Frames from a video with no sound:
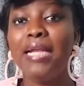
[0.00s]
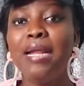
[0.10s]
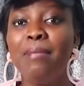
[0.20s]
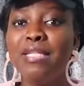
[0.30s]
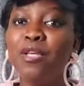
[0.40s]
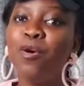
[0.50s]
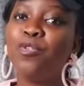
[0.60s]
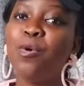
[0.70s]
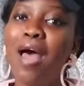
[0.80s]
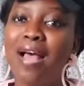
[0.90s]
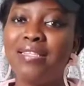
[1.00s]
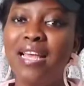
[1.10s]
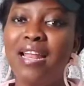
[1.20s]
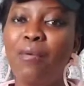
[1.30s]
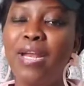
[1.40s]
then Mercy also asked
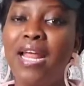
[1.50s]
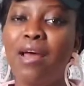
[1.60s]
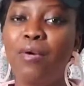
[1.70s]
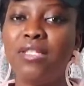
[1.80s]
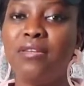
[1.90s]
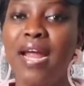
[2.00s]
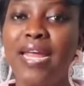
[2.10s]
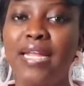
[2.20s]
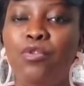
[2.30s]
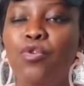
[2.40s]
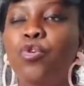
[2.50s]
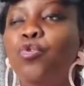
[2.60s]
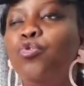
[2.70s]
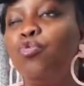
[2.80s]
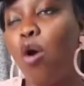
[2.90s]
Ella when Ella was crying, Do you
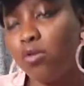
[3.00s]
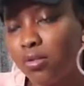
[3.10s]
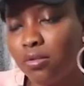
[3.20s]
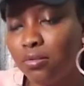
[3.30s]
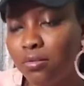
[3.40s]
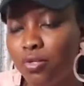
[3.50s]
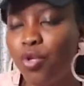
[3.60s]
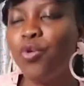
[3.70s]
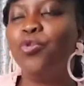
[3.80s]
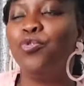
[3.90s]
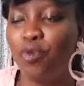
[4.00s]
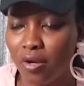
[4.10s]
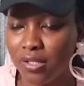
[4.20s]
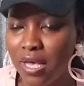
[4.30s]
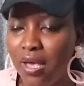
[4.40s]
do drugs?
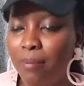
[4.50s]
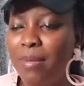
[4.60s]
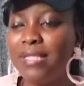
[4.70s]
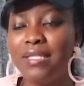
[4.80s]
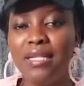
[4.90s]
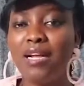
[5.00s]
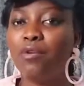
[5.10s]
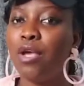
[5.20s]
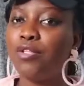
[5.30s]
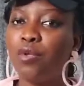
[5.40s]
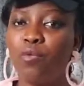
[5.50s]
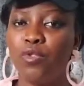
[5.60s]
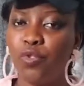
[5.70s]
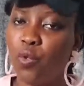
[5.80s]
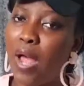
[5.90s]
Mercy, that question
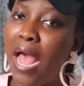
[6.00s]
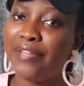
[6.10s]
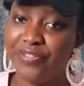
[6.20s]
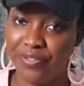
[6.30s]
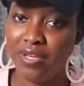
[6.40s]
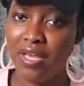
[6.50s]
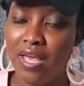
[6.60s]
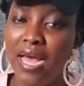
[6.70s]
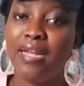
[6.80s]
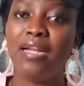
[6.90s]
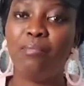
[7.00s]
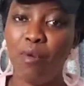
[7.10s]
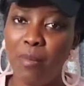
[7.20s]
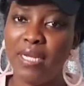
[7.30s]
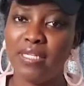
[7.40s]
was so harsh at that
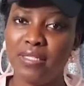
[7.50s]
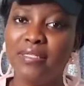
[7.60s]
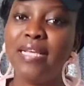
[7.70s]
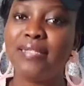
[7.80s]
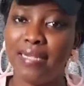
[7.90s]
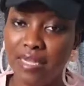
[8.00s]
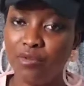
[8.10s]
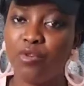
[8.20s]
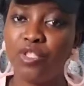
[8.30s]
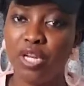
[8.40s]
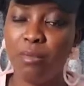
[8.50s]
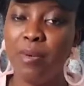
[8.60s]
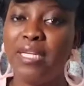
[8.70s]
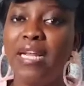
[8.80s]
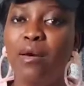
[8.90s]
moment. Yes, at that crucial
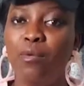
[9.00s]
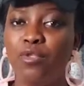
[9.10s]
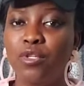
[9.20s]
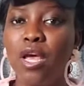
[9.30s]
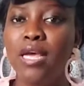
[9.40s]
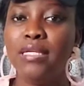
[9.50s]
moment, Ella was